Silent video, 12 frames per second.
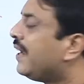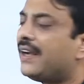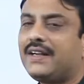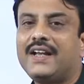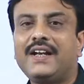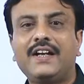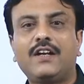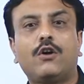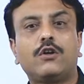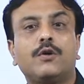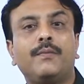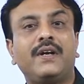then it
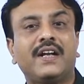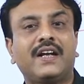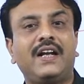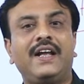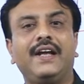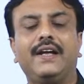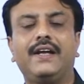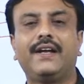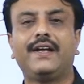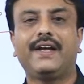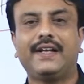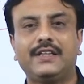automatically
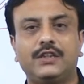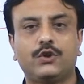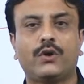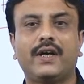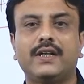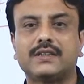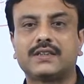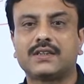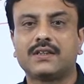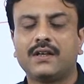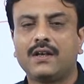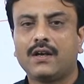enjoys
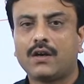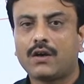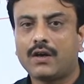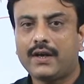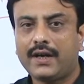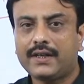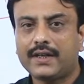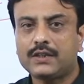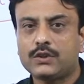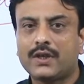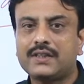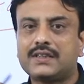
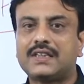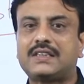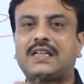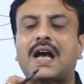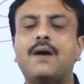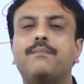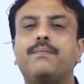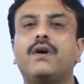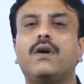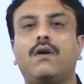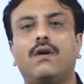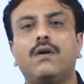the stamp
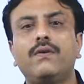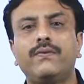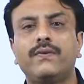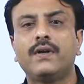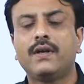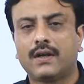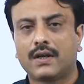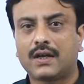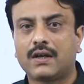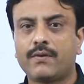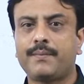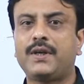of
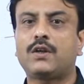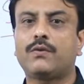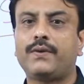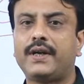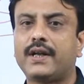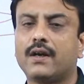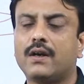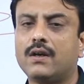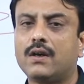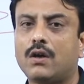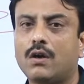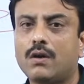government of India,
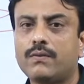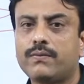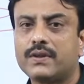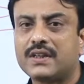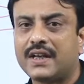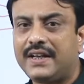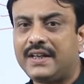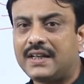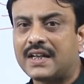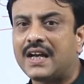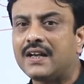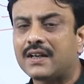of the
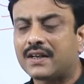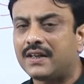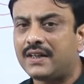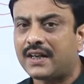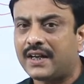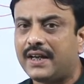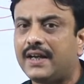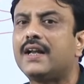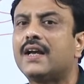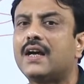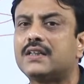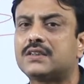entire country India
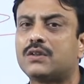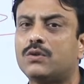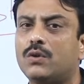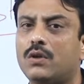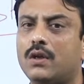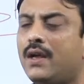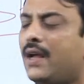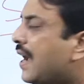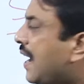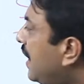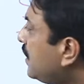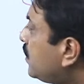as a whole.
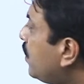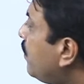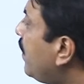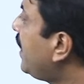And so when